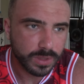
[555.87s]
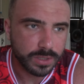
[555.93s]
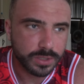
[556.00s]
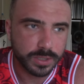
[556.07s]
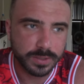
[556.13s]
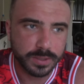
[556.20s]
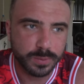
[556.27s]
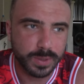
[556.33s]

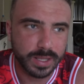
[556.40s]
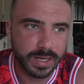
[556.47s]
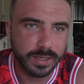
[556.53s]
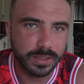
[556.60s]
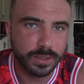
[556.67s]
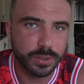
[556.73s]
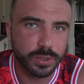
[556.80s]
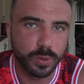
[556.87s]
just as we get
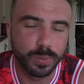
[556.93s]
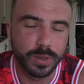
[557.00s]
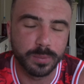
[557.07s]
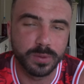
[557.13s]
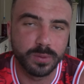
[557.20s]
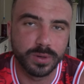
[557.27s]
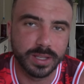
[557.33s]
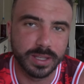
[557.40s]
into the show
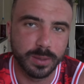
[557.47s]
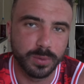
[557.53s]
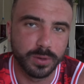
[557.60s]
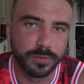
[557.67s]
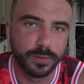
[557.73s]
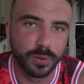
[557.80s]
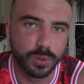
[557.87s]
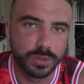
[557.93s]
prep, you want to keep your
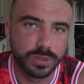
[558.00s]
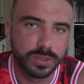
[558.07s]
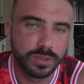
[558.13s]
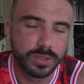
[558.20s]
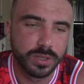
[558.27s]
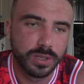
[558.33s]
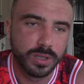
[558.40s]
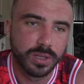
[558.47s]

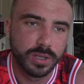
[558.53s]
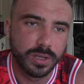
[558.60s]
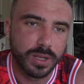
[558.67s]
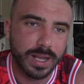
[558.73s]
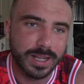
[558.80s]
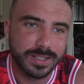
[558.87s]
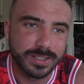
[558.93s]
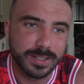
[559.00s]
foods
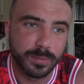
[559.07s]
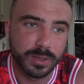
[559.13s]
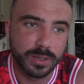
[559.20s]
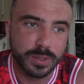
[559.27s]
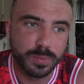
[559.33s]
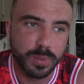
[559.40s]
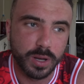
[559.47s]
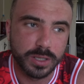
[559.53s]
as similar
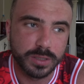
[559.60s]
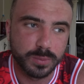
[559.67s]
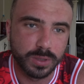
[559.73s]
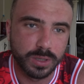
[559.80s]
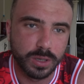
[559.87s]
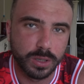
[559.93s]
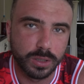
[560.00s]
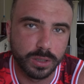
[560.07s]
as
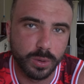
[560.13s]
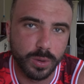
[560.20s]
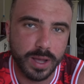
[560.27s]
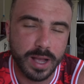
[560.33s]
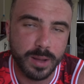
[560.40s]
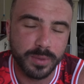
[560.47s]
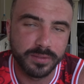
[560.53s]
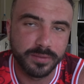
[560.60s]
possible, although
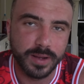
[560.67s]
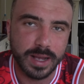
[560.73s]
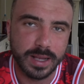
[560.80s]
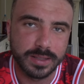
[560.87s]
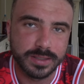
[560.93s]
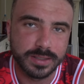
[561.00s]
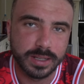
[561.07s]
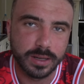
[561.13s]
I am a
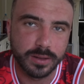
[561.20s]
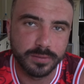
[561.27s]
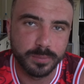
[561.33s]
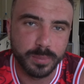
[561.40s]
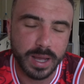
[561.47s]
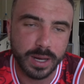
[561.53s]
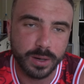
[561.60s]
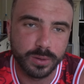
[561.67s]
fan still of
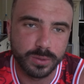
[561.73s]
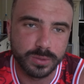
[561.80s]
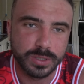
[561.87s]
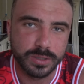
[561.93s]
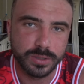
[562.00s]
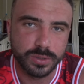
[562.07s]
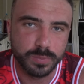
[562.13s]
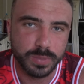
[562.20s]
macros
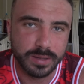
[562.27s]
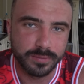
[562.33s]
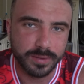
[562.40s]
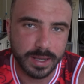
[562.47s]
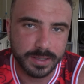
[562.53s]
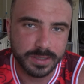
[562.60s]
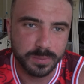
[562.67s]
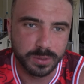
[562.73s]
and being
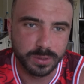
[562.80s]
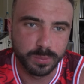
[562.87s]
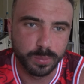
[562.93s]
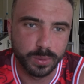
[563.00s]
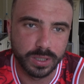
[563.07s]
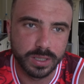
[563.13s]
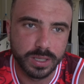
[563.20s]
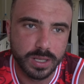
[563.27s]
flexible,
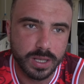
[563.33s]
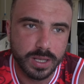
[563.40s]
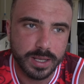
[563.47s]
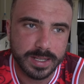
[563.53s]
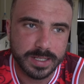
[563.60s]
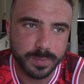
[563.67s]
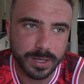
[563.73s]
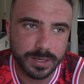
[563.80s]
but
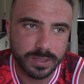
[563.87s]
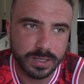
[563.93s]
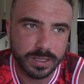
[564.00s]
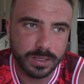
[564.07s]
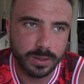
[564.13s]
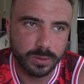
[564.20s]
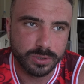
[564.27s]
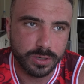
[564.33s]
especially the
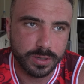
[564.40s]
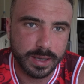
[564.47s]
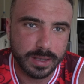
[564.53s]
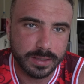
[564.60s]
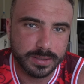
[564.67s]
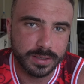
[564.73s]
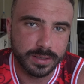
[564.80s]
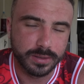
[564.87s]
closer you
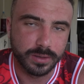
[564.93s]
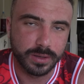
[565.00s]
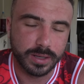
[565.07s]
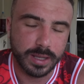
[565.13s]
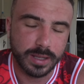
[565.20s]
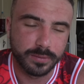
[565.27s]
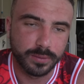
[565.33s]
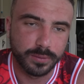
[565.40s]
get to either a
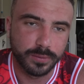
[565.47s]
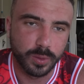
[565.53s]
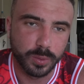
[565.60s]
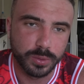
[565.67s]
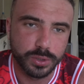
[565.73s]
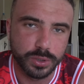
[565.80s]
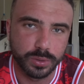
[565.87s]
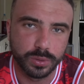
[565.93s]
kind of a
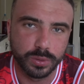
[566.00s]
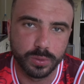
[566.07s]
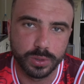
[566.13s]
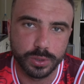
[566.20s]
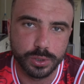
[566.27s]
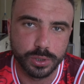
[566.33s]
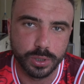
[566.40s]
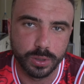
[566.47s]
photo shoot or
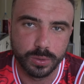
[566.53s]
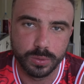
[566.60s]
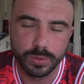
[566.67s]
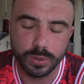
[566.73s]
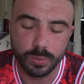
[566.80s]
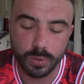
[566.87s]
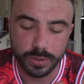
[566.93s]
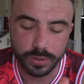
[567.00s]
a show,
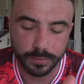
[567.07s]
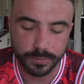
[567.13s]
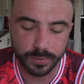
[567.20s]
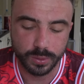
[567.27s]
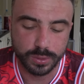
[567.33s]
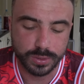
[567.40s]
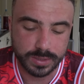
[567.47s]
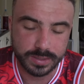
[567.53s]
you want your
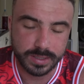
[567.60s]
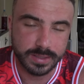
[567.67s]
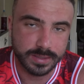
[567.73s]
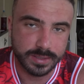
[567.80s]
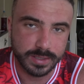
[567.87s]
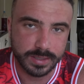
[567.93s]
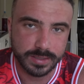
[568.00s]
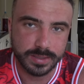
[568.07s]
foods as
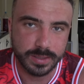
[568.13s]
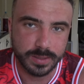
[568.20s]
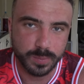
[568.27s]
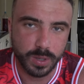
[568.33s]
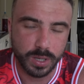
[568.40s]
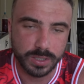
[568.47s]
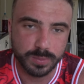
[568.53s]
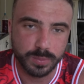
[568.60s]
consistent as
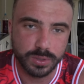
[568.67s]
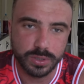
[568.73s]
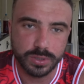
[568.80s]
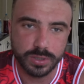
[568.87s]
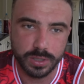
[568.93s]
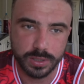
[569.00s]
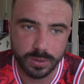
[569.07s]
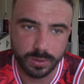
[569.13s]
possible,
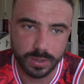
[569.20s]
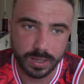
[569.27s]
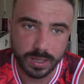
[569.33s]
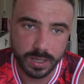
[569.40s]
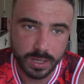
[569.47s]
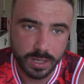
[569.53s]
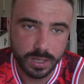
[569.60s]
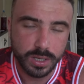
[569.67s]
just so you know
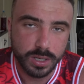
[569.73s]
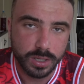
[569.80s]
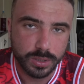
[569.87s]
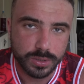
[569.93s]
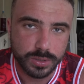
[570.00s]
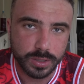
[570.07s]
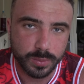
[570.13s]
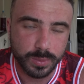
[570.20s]
that
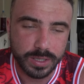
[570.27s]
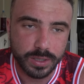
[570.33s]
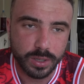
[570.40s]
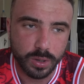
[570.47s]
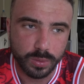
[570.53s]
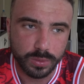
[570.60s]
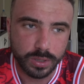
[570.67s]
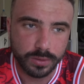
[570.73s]
there's going to be
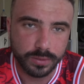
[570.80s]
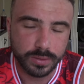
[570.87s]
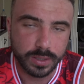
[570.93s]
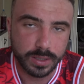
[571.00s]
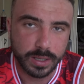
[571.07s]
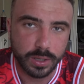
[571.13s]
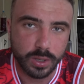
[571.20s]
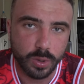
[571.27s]
nothing
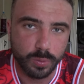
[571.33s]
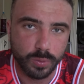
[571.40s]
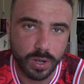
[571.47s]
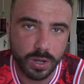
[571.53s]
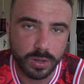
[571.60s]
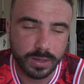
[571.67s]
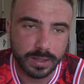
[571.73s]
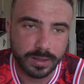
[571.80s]
that can go
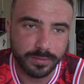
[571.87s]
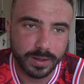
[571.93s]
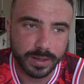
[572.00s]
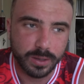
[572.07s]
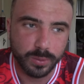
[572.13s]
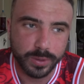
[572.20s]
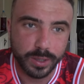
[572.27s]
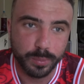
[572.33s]
wrong. Like if I
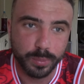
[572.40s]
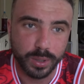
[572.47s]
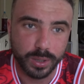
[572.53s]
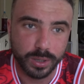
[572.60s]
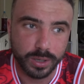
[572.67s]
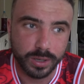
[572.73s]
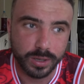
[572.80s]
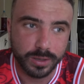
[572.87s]
go get a
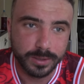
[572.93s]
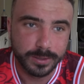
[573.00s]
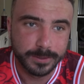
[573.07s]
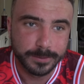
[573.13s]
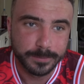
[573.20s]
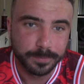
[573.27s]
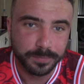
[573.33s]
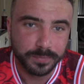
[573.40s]
burger,
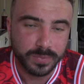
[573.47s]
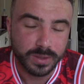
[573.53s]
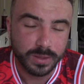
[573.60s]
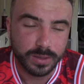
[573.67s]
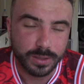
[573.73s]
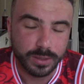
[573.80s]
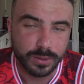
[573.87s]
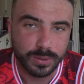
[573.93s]

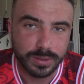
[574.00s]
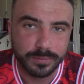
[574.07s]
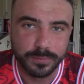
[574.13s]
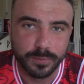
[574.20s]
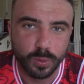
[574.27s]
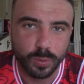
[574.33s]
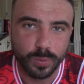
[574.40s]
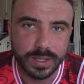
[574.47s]
you know, at
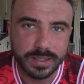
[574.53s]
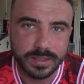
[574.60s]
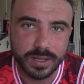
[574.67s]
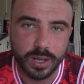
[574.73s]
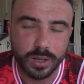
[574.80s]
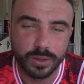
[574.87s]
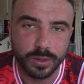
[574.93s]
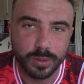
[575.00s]
4 weeks
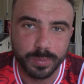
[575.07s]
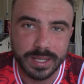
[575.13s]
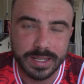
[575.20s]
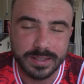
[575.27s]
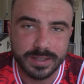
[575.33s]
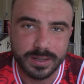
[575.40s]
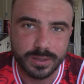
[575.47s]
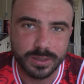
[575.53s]
out, or
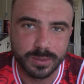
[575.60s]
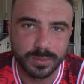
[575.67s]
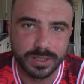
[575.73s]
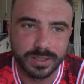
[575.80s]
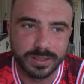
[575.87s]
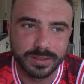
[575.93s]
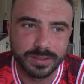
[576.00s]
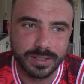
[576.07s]
pizza or
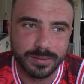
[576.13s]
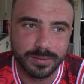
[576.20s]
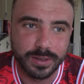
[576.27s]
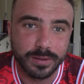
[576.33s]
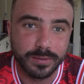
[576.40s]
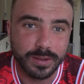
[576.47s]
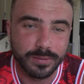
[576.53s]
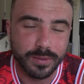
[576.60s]
something, even
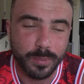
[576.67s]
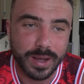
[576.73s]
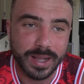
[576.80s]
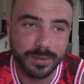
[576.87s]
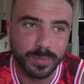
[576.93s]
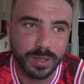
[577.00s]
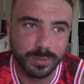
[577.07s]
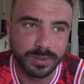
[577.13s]
if I
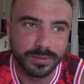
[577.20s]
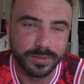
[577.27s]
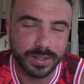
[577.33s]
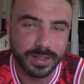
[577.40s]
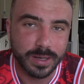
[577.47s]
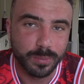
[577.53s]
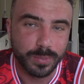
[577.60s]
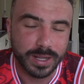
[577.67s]
might be able to fit
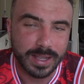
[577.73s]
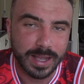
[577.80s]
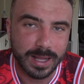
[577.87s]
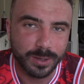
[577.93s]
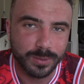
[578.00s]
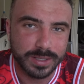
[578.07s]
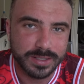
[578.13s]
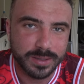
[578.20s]
it in my
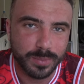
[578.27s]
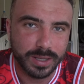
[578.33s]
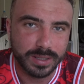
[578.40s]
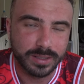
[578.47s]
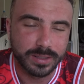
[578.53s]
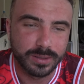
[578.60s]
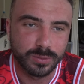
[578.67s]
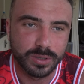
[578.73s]
calories, it
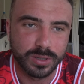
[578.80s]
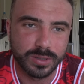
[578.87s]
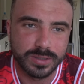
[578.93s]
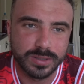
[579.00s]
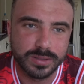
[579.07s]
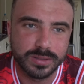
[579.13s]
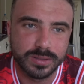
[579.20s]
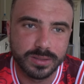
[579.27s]
might, you know,
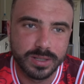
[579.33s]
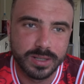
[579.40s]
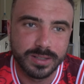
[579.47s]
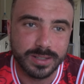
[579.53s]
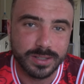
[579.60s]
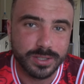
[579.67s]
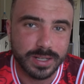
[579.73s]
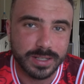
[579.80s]
cause
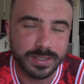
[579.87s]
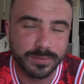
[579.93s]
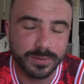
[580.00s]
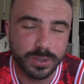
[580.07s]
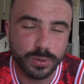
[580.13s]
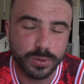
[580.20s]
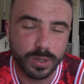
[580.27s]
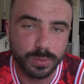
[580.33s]
digestive
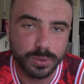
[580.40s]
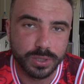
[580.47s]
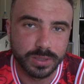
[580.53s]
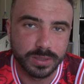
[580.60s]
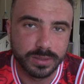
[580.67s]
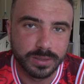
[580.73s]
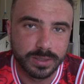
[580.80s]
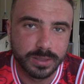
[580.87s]

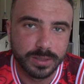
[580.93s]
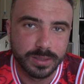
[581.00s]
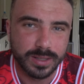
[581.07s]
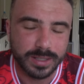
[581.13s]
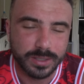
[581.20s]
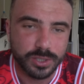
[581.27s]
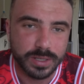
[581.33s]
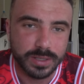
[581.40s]
disruption,
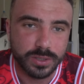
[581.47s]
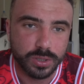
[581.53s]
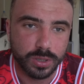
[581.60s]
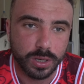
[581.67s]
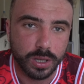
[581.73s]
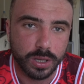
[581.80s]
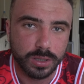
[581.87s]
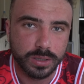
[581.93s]
like change your
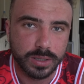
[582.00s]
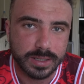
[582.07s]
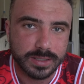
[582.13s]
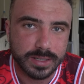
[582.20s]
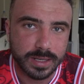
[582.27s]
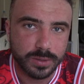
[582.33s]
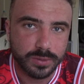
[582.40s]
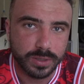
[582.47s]
luck,
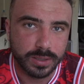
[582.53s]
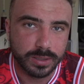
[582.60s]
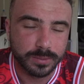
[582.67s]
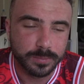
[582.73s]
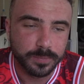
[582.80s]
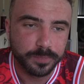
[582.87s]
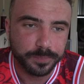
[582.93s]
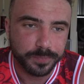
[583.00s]

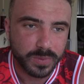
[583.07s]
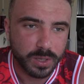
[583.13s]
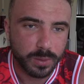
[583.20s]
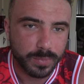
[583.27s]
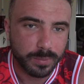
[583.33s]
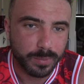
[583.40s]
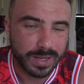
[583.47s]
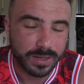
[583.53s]
etc. It
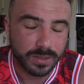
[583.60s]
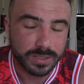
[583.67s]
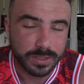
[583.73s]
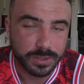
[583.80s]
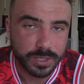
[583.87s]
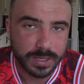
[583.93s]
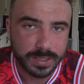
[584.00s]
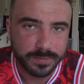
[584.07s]
might not
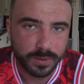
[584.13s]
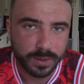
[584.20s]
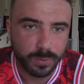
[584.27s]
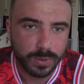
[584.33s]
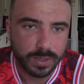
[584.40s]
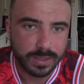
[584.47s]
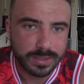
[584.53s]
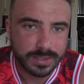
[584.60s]
digest very
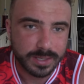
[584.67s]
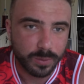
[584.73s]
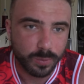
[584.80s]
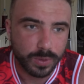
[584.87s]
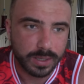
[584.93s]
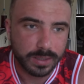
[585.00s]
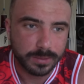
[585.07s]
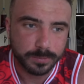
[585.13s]
well, sit
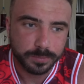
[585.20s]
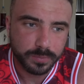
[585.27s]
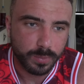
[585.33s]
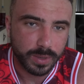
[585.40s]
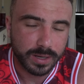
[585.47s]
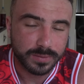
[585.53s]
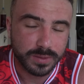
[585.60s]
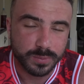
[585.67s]
well,
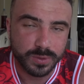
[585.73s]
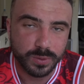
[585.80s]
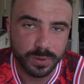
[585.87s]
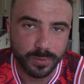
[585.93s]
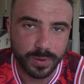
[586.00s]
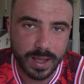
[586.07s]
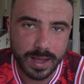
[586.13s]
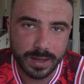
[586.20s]
might have some sort
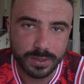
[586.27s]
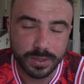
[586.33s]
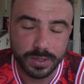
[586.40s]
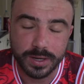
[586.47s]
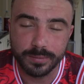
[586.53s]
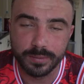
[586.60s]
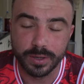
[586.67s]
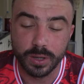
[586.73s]
of reaction, you
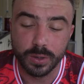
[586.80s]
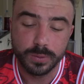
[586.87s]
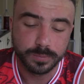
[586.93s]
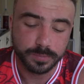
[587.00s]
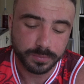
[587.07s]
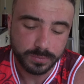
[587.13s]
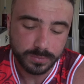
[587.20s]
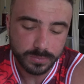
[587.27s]
never know.
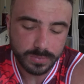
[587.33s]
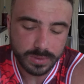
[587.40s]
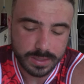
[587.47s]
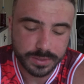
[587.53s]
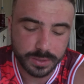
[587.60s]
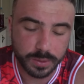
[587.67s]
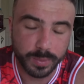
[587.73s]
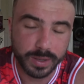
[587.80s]

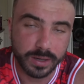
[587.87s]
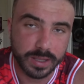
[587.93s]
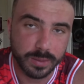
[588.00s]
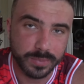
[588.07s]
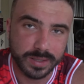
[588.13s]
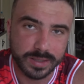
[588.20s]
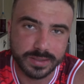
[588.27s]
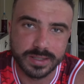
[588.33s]
So you better
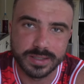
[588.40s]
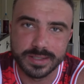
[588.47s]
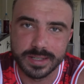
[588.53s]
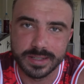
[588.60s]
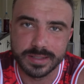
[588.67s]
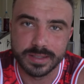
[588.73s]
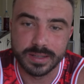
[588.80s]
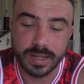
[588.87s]
keep things
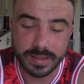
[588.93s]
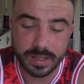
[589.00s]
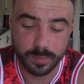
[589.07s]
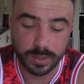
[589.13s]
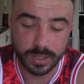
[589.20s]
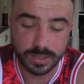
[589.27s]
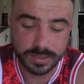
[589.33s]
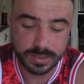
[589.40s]
consistent. And then
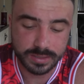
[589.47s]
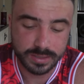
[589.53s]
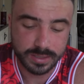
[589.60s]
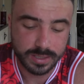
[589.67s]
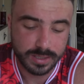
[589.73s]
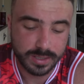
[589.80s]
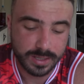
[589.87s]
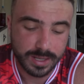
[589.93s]
plus,
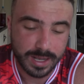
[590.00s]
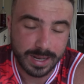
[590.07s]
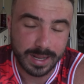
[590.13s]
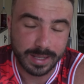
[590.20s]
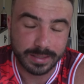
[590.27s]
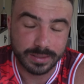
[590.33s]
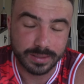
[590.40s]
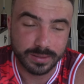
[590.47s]
I
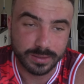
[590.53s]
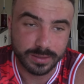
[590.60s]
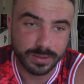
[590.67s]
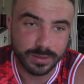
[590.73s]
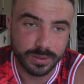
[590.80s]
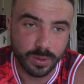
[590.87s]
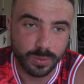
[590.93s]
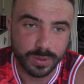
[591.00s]
like
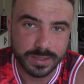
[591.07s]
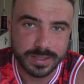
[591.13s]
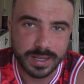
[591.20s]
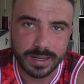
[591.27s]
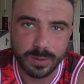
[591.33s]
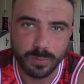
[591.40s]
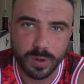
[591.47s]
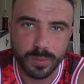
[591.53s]
knowing
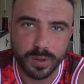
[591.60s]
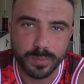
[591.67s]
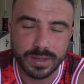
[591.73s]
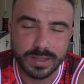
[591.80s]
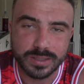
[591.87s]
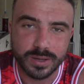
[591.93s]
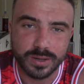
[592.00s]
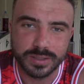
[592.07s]
exactly what my
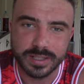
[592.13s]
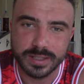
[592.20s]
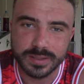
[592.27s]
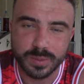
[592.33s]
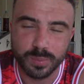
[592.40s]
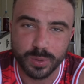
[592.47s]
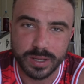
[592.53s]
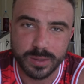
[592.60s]
meals are. It takes
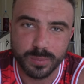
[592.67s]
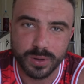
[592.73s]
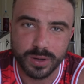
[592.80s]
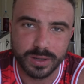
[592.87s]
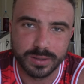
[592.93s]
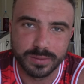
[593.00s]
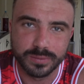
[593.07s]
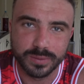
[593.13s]
the brain
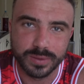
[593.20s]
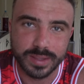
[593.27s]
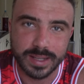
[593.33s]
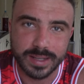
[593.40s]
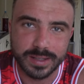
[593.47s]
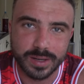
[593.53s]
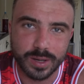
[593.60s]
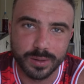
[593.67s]
power of
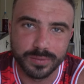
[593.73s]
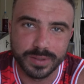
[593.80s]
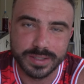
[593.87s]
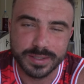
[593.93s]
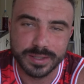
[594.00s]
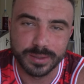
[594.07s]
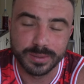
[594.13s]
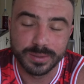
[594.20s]
thinking out of it.
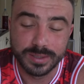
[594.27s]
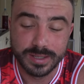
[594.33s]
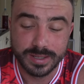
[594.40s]
So